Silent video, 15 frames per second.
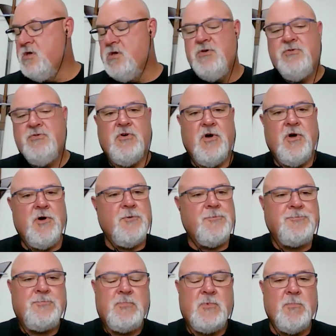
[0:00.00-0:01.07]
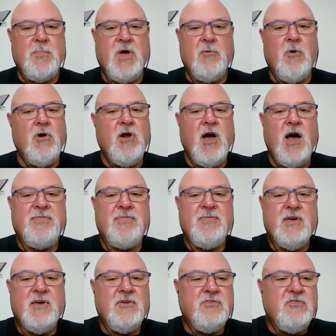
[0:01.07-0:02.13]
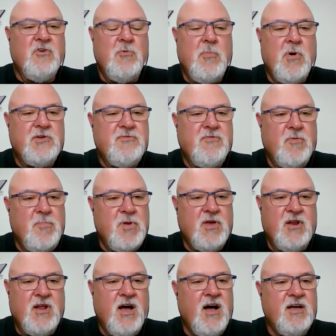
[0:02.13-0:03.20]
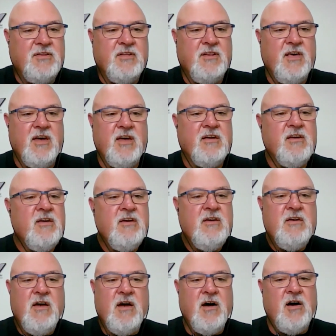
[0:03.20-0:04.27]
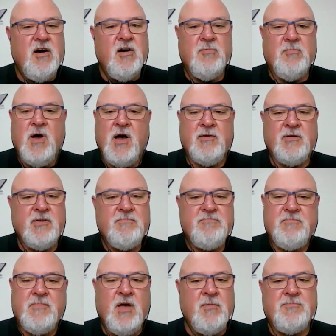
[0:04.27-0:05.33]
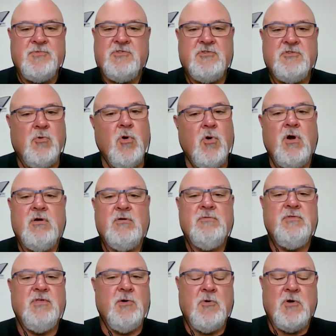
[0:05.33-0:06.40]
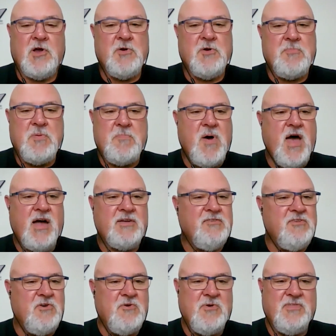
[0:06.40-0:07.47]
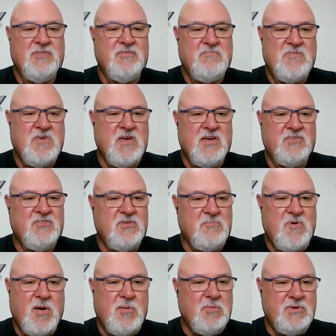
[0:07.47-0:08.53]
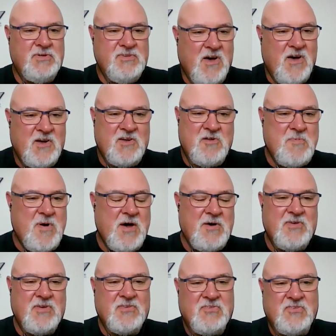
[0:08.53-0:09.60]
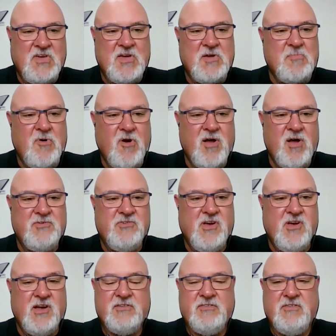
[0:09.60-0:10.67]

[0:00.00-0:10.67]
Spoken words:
So, man, Warren, I thank you so much for being on today. I'm sure that we're going to be back doing this and probably talking about this same project